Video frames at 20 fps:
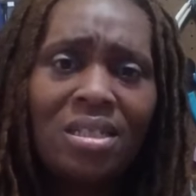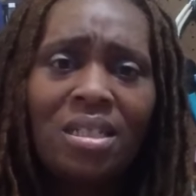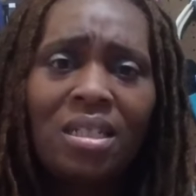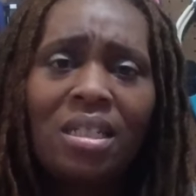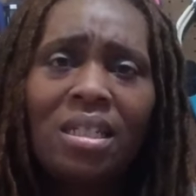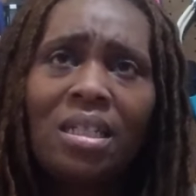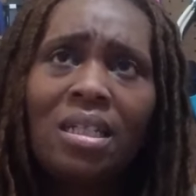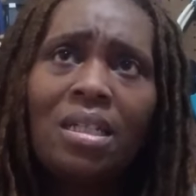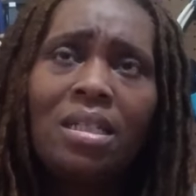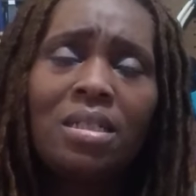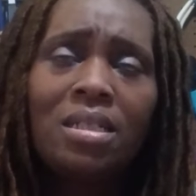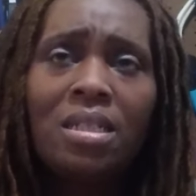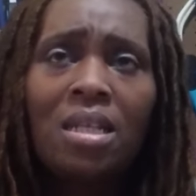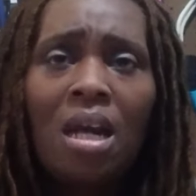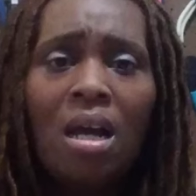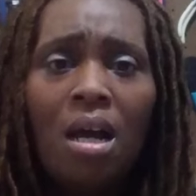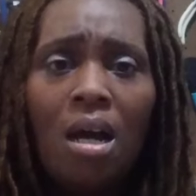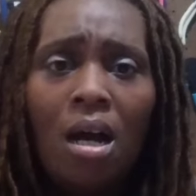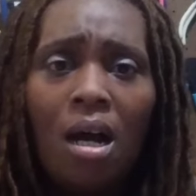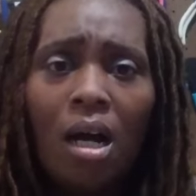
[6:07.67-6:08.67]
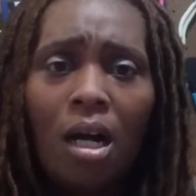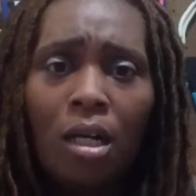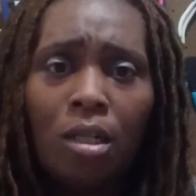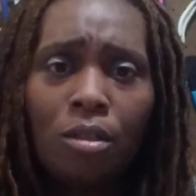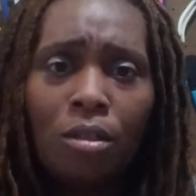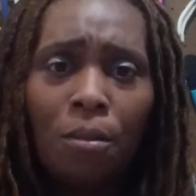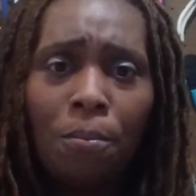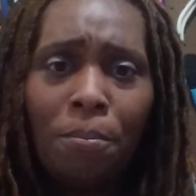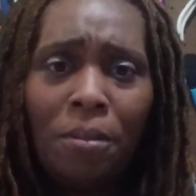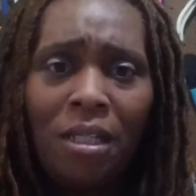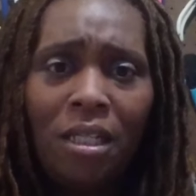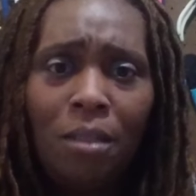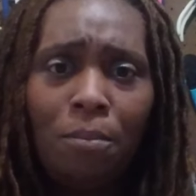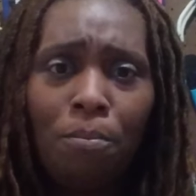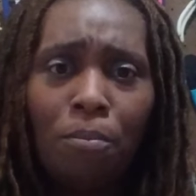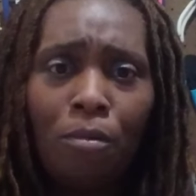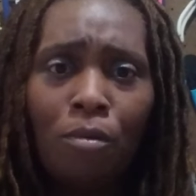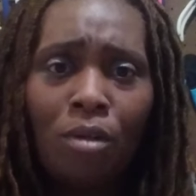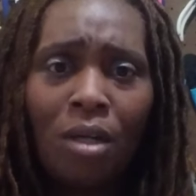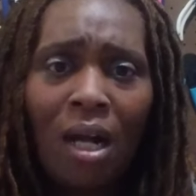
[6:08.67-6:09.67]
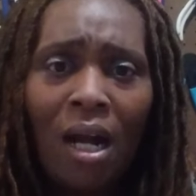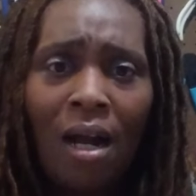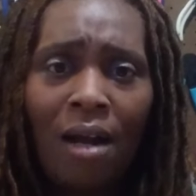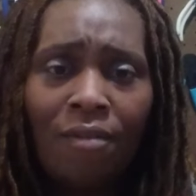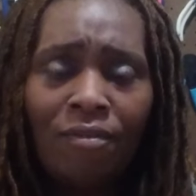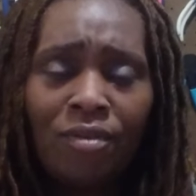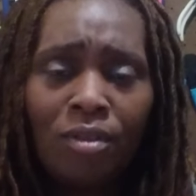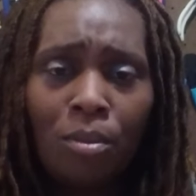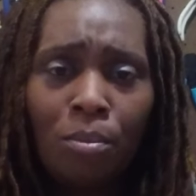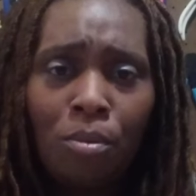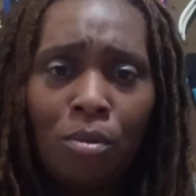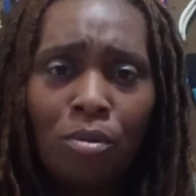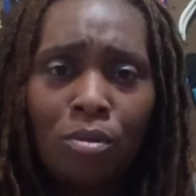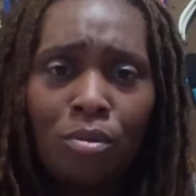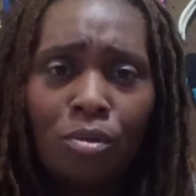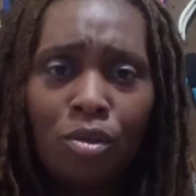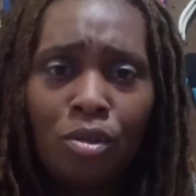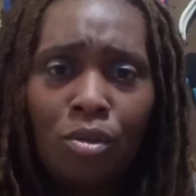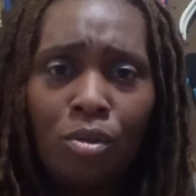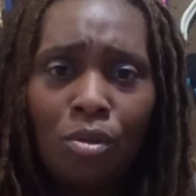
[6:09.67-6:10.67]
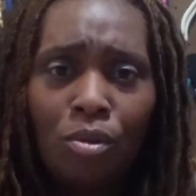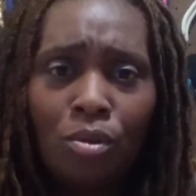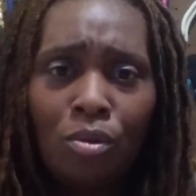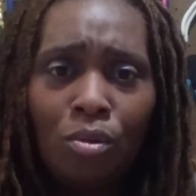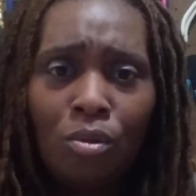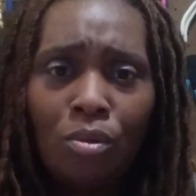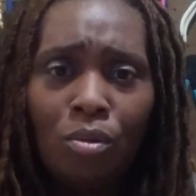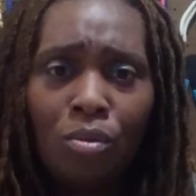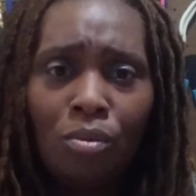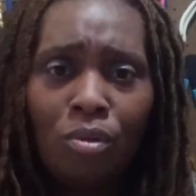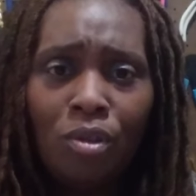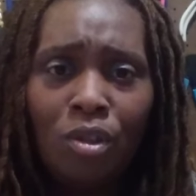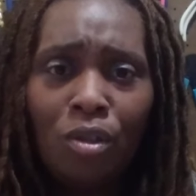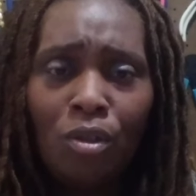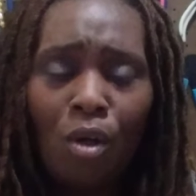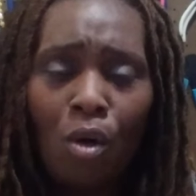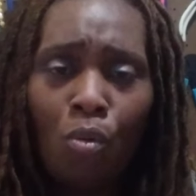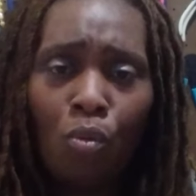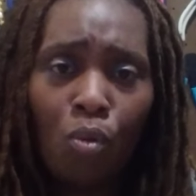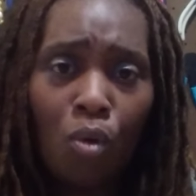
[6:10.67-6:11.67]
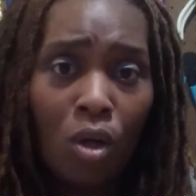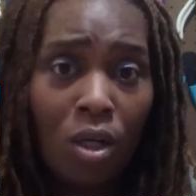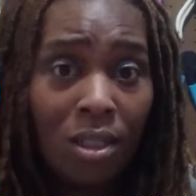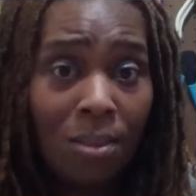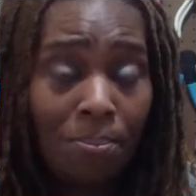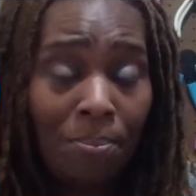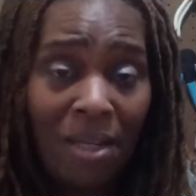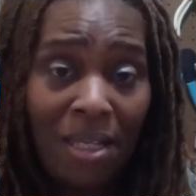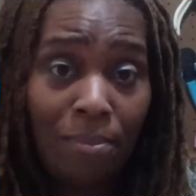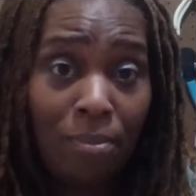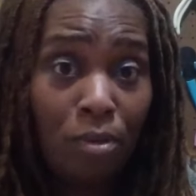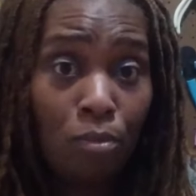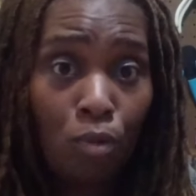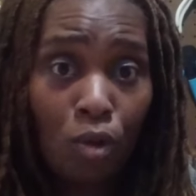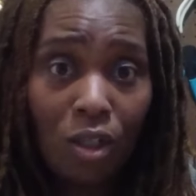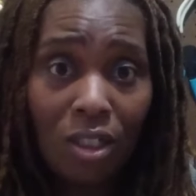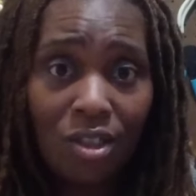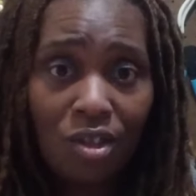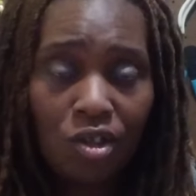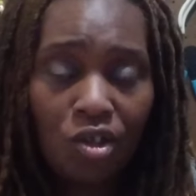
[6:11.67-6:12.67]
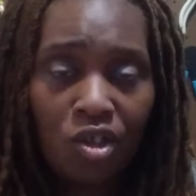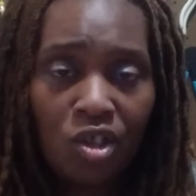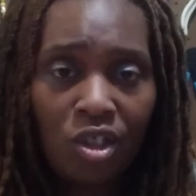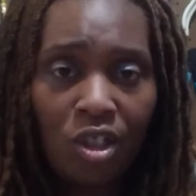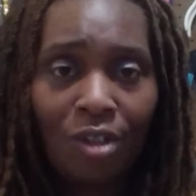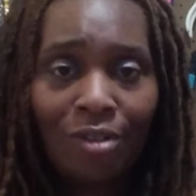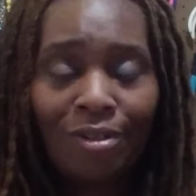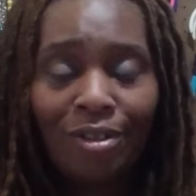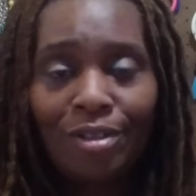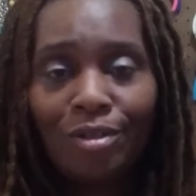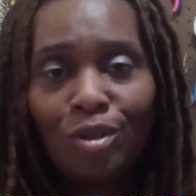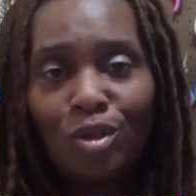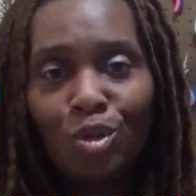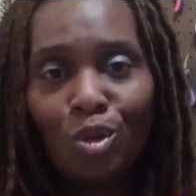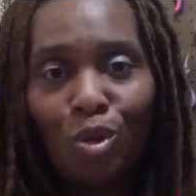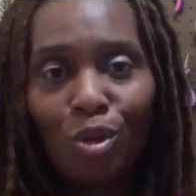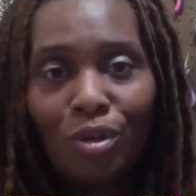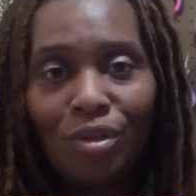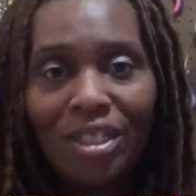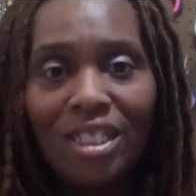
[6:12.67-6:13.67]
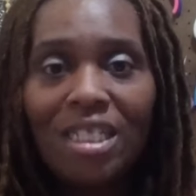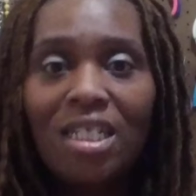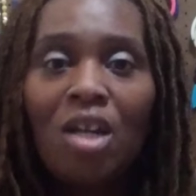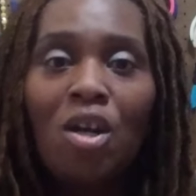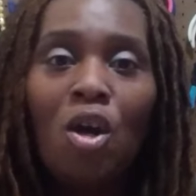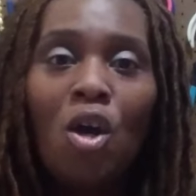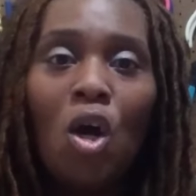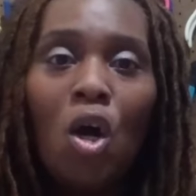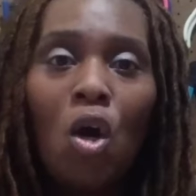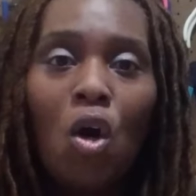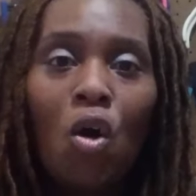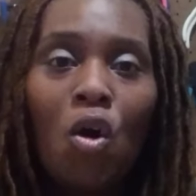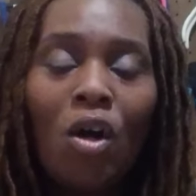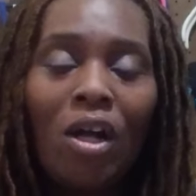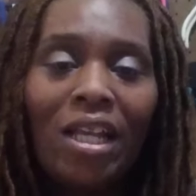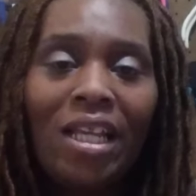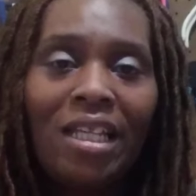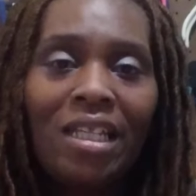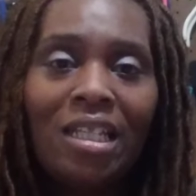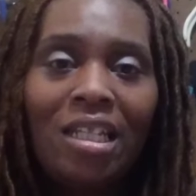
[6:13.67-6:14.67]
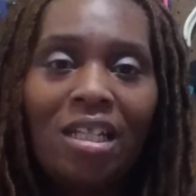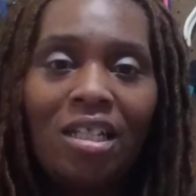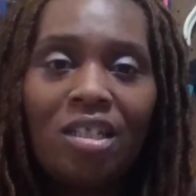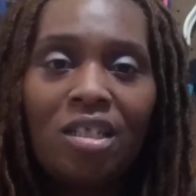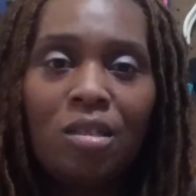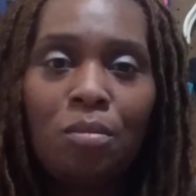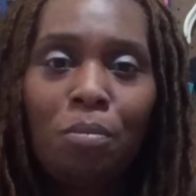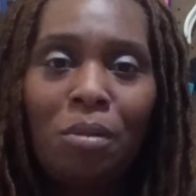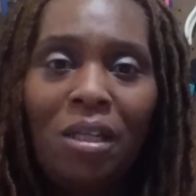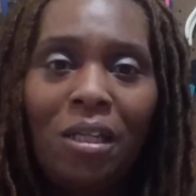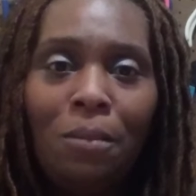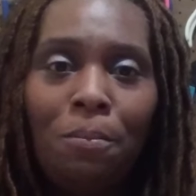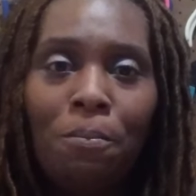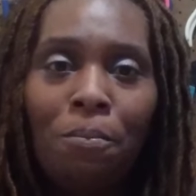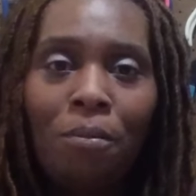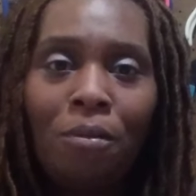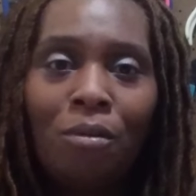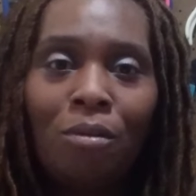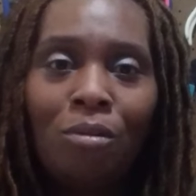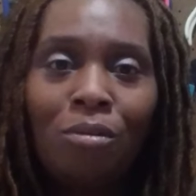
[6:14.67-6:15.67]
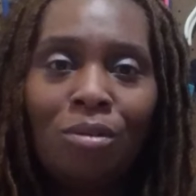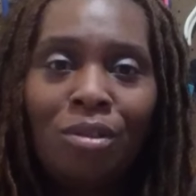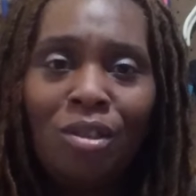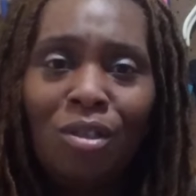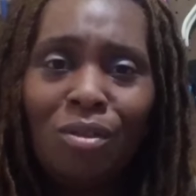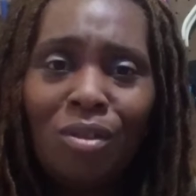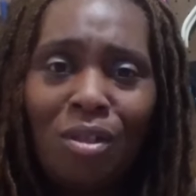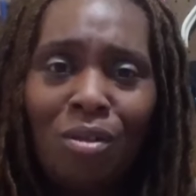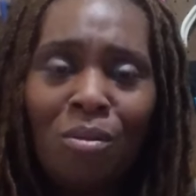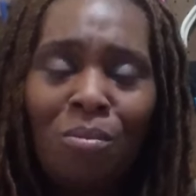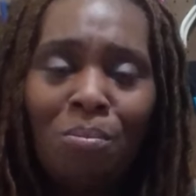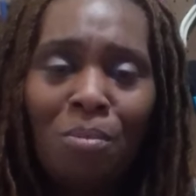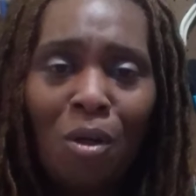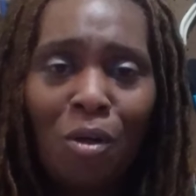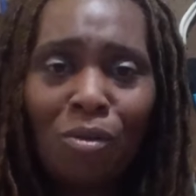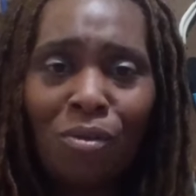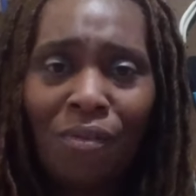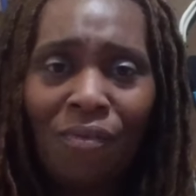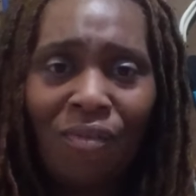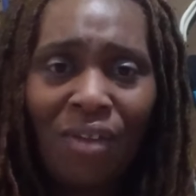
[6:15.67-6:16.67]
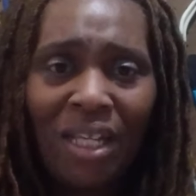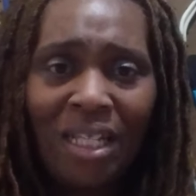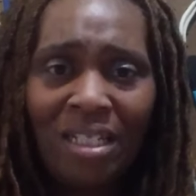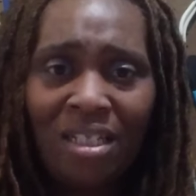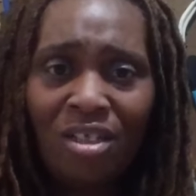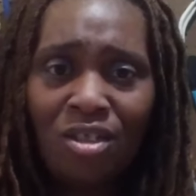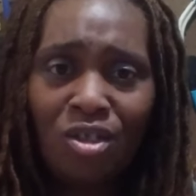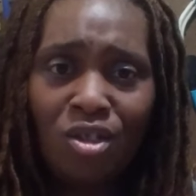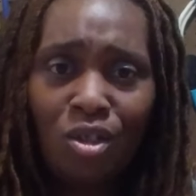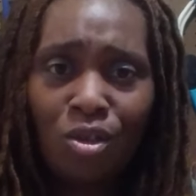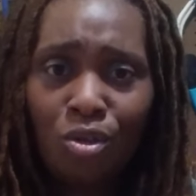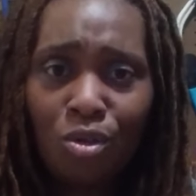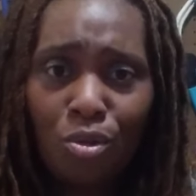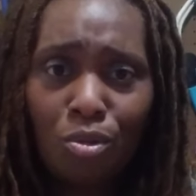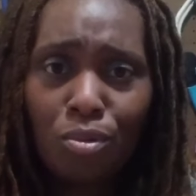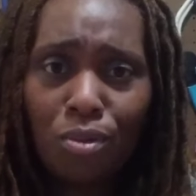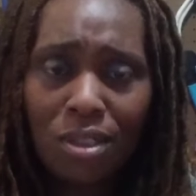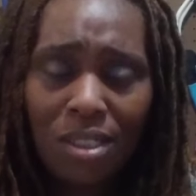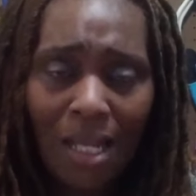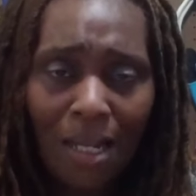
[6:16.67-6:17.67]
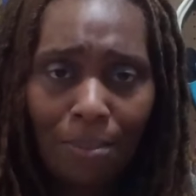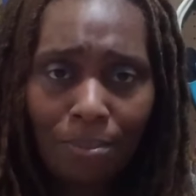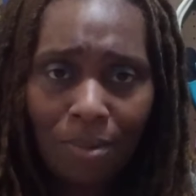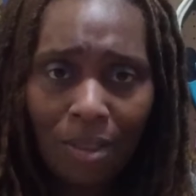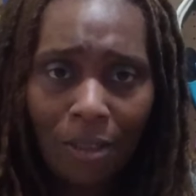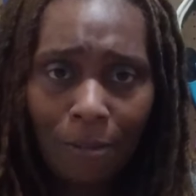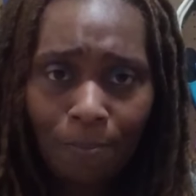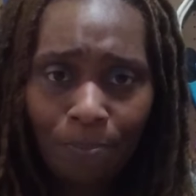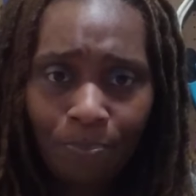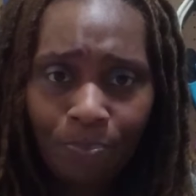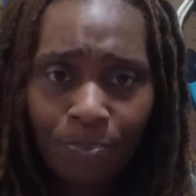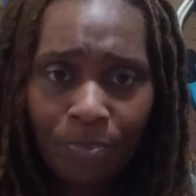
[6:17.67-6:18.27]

It gets other people comfortable to want to share their stories, or it gets people motivated to do something.